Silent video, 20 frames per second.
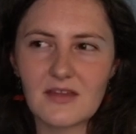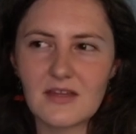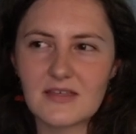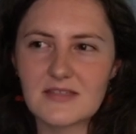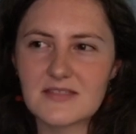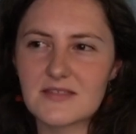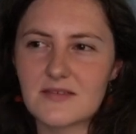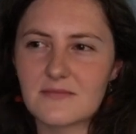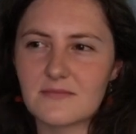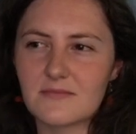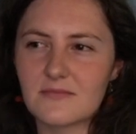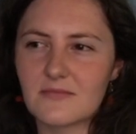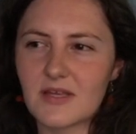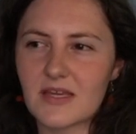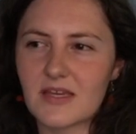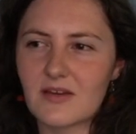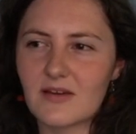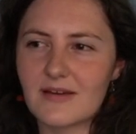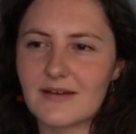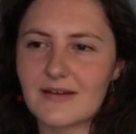some
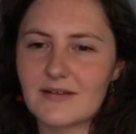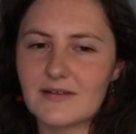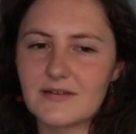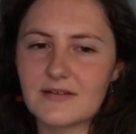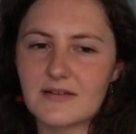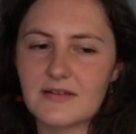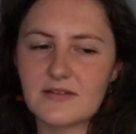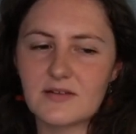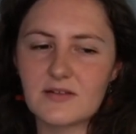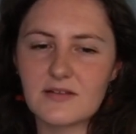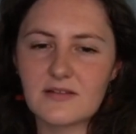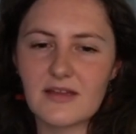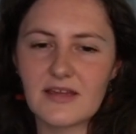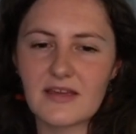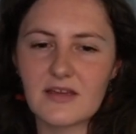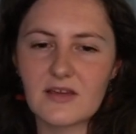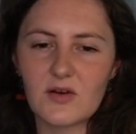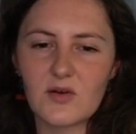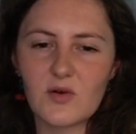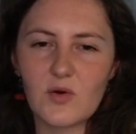like
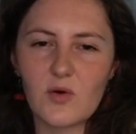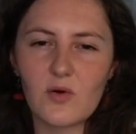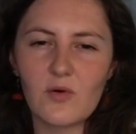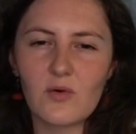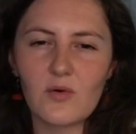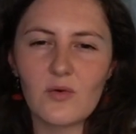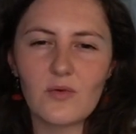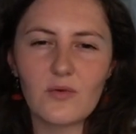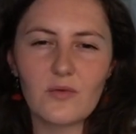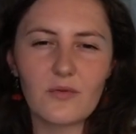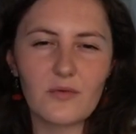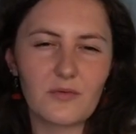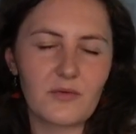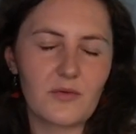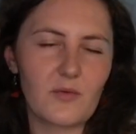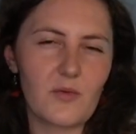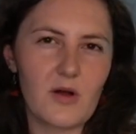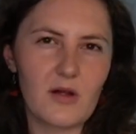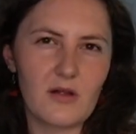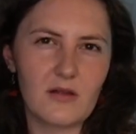old
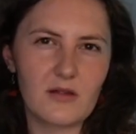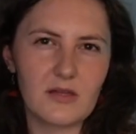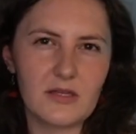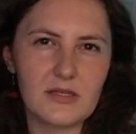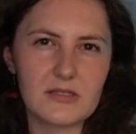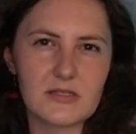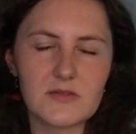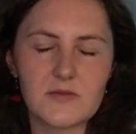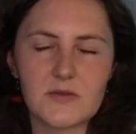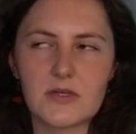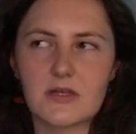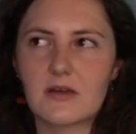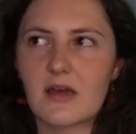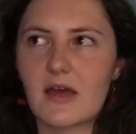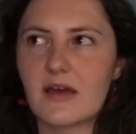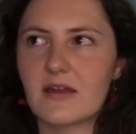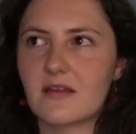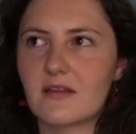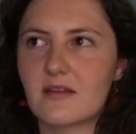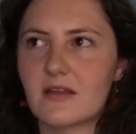quality to it,
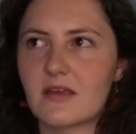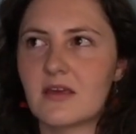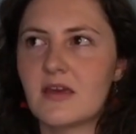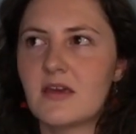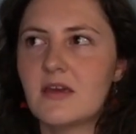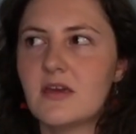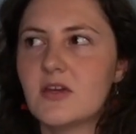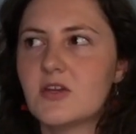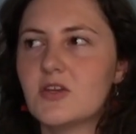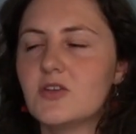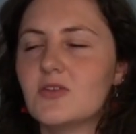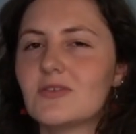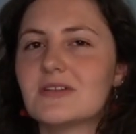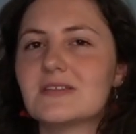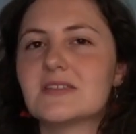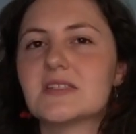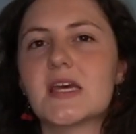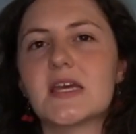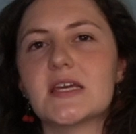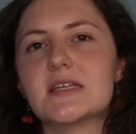kind of like you can
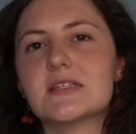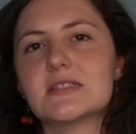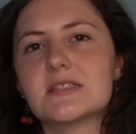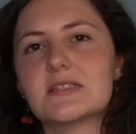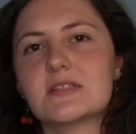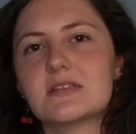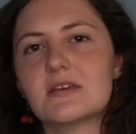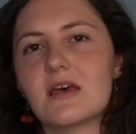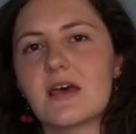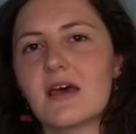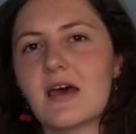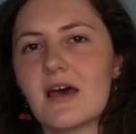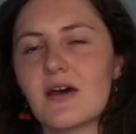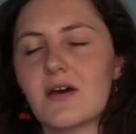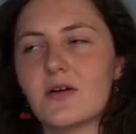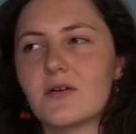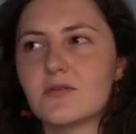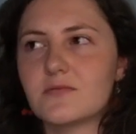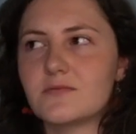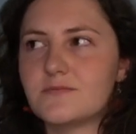taste
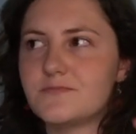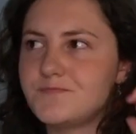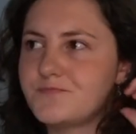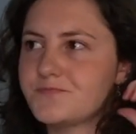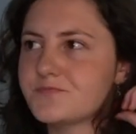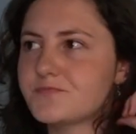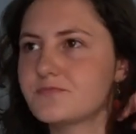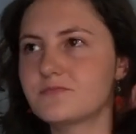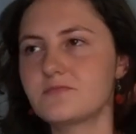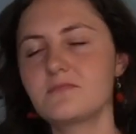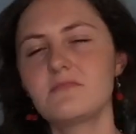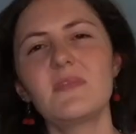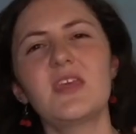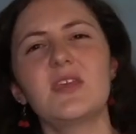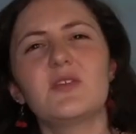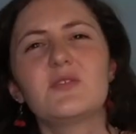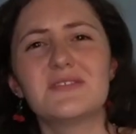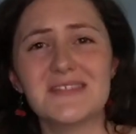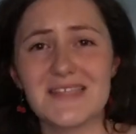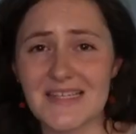
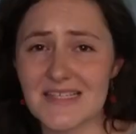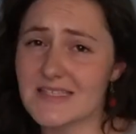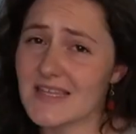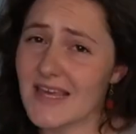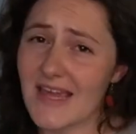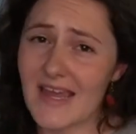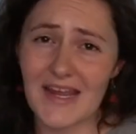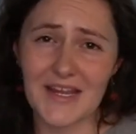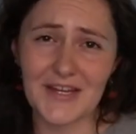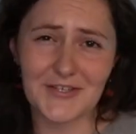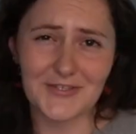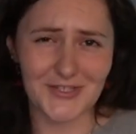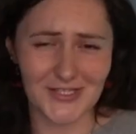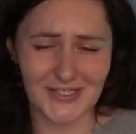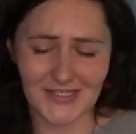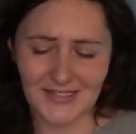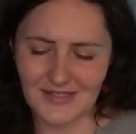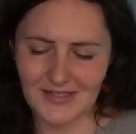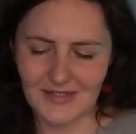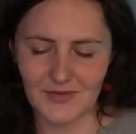the age
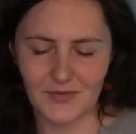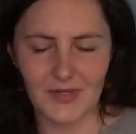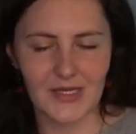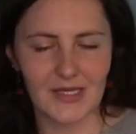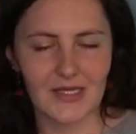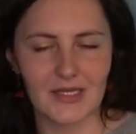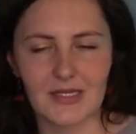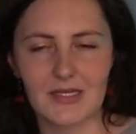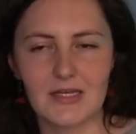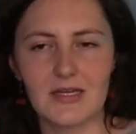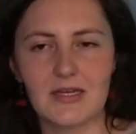in it in a way.